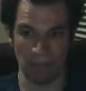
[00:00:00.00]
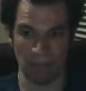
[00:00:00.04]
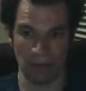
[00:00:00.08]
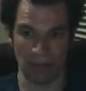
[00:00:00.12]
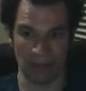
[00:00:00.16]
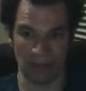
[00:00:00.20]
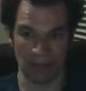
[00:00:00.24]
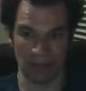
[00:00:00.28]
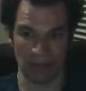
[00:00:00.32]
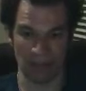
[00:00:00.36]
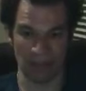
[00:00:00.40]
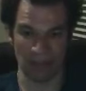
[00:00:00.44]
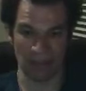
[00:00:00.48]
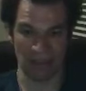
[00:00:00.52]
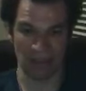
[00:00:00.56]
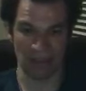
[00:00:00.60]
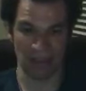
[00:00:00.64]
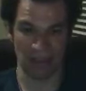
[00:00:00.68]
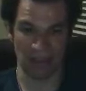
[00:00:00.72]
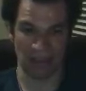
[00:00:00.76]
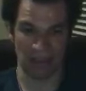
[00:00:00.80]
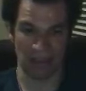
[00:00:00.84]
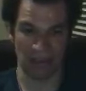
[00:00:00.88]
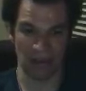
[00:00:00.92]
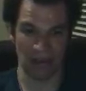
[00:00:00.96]
place
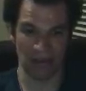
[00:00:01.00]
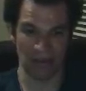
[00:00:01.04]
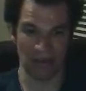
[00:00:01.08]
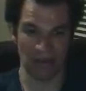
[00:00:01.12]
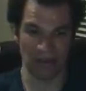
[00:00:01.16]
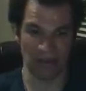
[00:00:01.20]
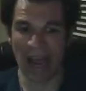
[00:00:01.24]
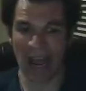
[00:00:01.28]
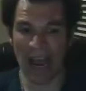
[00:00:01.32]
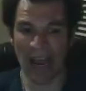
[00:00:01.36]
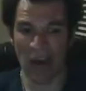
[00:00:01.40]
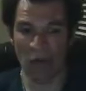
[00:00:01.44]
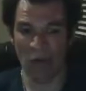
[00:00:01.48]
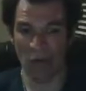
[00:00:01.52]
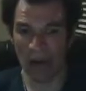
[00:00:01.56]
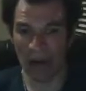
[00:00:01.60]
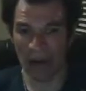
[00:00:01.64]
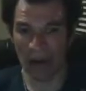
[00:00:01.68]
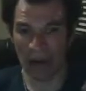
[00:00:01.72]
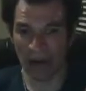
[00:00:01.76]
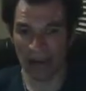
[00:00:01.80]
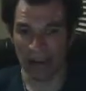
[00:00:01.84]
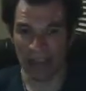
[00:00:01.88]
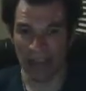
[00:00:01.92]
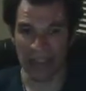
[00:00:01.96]
here.
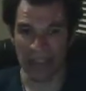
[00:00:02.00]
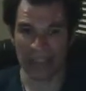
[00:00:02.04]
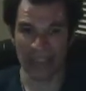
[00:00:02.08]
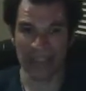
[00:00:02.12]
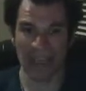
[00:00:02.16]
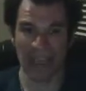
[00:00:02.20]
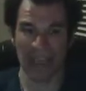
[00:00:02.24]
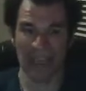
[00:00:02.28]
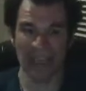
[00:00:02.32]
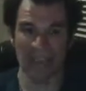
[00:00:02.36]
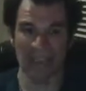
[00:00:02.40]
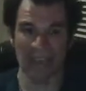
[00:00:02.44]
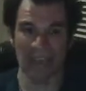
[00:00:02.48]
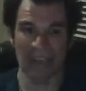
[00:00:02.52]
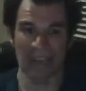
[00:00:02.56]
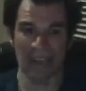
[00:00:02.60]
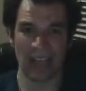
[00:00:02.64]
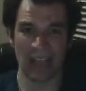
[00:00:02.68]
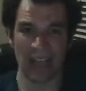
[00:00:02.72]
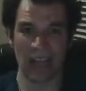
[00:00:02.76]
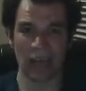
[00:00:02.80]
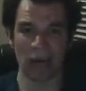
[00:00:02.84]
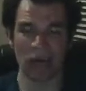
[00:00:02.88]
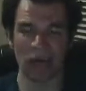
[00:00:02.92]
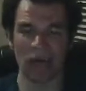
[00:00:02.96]
Our intent
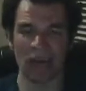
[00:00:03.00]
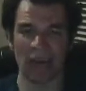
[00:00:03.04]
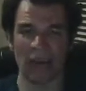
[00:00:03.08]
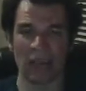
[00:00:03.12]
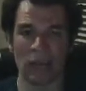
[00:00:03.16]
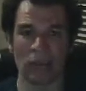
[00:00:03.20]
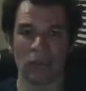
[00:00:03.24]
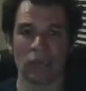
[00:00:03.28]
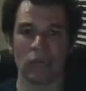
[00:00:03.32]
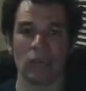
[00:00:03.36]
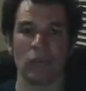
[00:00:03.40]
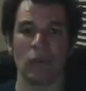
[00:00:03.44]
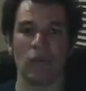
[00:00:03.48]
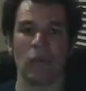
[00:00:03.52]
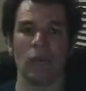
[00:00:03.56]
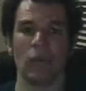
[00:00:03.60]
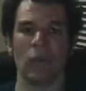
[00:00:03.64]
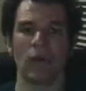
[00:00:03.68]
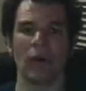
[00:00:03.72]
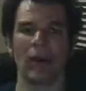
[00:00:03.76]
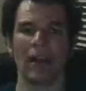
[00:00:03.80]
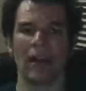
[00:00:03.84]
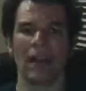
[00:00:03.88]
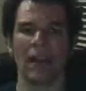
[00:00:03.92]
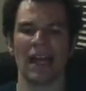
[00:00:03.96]
now is
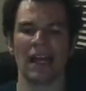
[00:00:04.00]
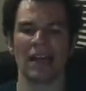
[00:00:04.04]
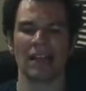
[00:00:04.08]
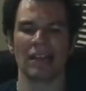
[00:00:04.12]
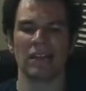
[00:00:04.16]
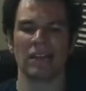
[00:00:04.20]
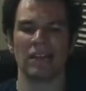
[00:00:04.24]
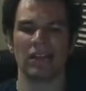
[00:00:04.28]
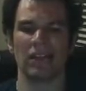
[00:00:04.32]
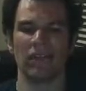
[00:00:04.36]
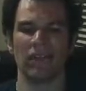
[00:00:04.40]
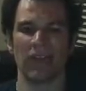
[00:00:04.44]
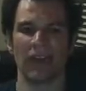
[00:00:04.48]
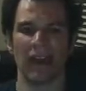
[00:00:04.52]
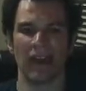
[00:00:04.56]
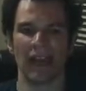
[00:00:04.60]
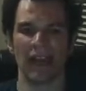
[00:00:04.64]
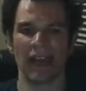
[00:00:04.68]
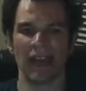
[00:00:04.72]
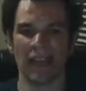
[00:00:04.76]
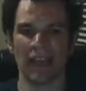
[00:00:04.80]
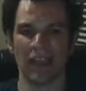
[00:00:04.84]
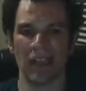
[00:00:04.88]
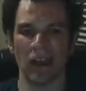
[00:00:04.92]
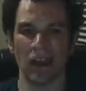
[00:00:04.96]
to
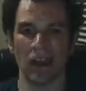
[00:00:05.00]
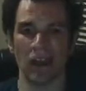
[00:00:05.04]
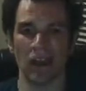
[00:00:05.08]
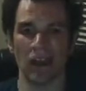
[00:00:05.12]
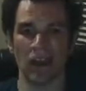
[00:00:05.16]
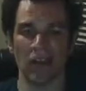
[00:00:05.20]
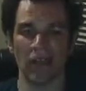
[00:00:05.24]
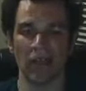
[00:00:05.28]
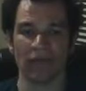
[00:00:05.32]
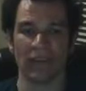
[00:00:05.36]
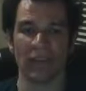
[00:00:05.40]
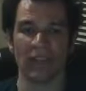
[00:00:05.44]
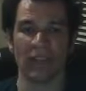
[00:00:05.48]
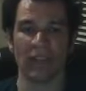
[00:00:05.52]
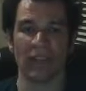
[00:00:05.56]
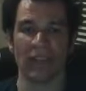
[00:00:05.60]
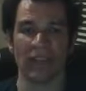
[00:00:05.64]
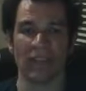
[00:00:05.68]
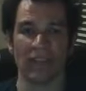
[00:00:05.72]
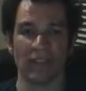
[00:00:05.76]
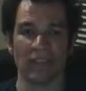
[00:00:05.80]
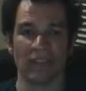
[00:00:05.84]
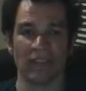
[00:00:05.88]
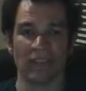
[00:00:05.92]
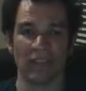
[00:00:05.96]
classify all of
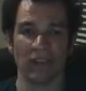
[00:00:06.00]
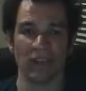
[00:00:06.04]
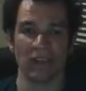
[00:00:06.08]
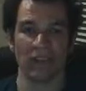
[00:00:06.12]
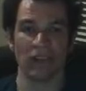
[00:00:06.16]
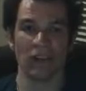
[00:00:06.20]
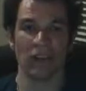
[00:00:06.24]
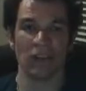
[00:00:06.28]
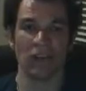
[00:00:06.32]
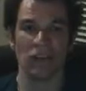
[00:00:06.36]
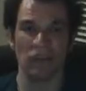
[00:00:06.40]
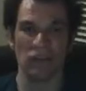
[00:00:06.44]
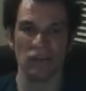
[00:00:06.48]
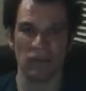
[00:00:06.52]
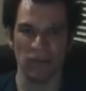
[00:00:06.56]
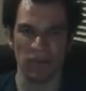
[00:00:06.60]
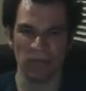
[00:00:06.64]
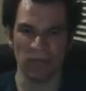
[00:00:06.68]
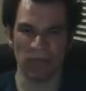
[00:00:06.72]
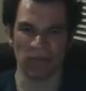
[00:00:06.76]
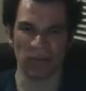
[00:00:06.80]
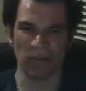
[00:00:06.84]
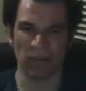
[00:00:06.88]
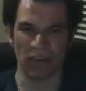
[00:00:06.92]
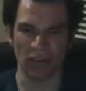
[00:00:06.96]
these
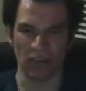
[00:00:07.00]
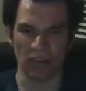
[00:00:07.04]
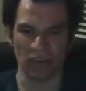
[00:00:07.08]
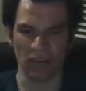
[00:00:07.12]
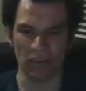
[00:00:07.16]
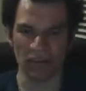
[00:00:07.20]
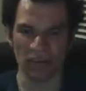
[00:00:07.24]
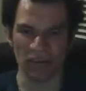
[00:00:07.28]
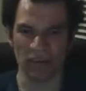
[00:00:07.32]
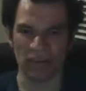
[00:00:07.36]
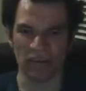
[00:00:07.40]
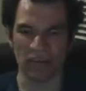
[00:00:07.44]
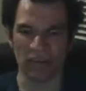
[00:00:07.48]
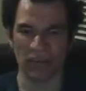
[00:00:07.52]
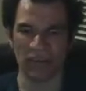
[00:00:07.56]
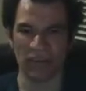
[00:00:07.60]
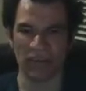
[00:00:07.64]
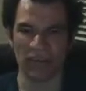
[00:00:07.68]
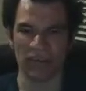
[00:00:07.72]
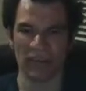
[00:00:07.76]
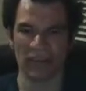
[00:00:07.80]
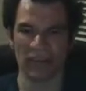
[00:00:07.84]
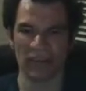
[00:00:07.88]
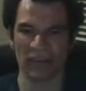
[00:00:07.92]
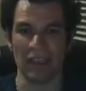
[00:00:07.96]

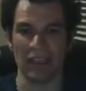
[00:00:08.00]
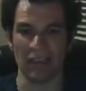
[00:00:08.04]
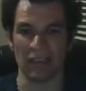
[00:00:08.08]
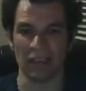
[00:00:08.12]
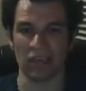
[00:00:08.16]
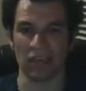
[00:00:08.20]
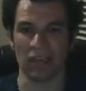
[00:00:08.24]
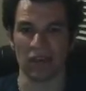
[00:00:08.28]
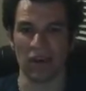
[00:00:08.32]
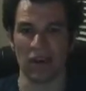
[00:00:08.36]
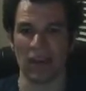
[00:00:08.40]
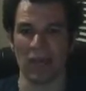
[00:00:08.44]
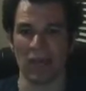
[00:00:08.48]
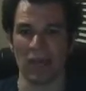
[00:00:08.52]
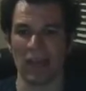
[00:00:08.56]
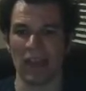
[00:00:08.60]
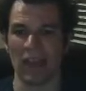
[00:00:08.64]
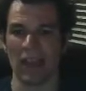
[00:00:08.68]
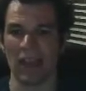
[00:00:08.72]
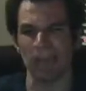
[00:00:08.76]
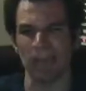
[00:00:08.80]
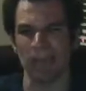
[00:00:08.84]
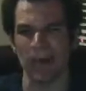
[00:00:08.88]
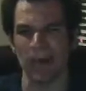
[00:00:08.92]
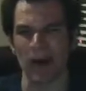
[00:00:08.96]
sub-solutions in some
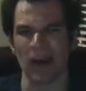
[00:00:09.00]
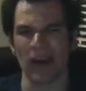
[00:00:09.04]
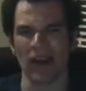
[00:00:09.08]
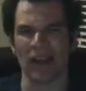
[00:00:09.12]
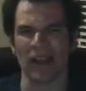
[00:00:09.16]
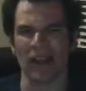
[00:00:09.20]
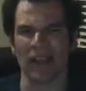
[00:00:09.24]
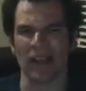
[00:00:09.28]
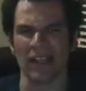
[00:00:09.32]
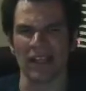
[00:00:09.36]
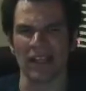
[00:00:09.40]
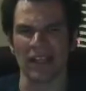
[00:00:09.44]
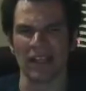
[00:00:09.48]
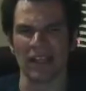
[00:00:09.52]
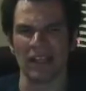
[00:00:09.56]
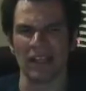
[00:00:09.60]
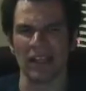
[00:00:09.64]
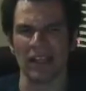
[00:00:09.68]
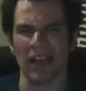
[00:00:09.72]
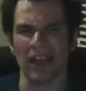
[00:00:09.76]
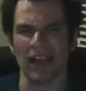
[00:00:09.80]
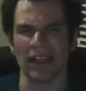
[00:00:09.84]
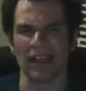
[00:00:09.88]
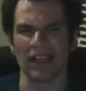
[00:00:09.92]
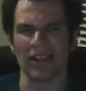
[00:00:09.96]
buckets
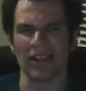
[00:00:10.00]
that